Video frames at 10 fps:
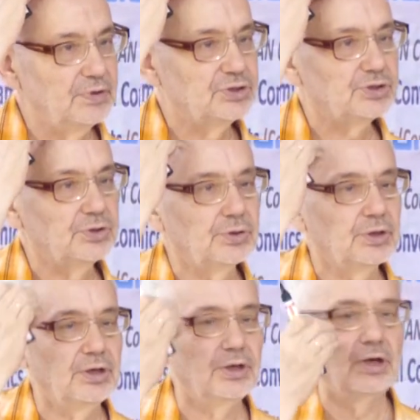
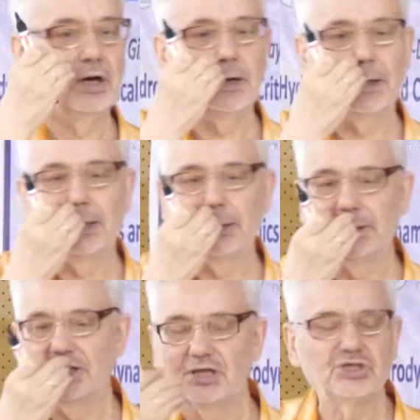Stevenson,
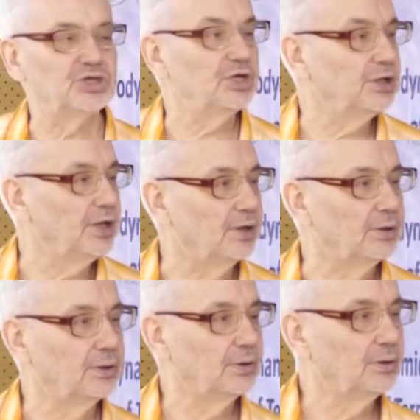it's
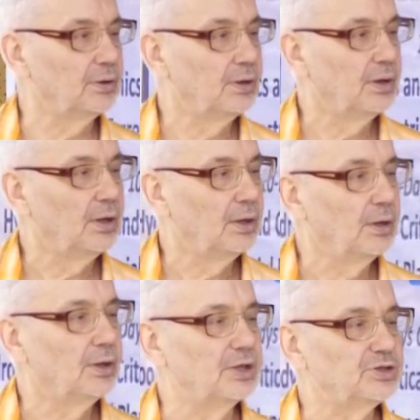shear layer.
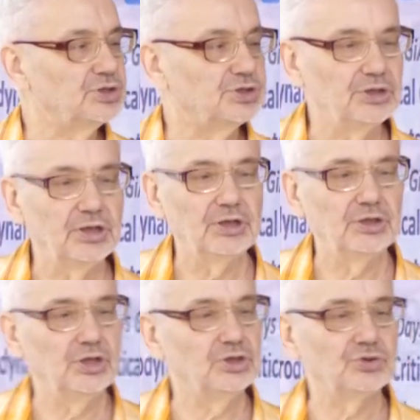It is
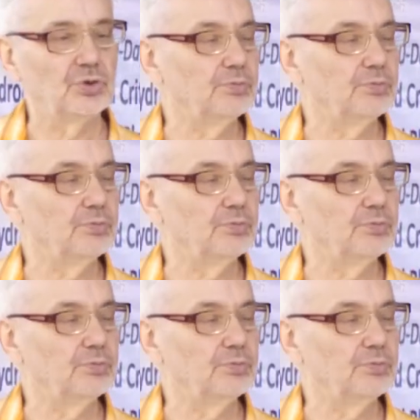shear.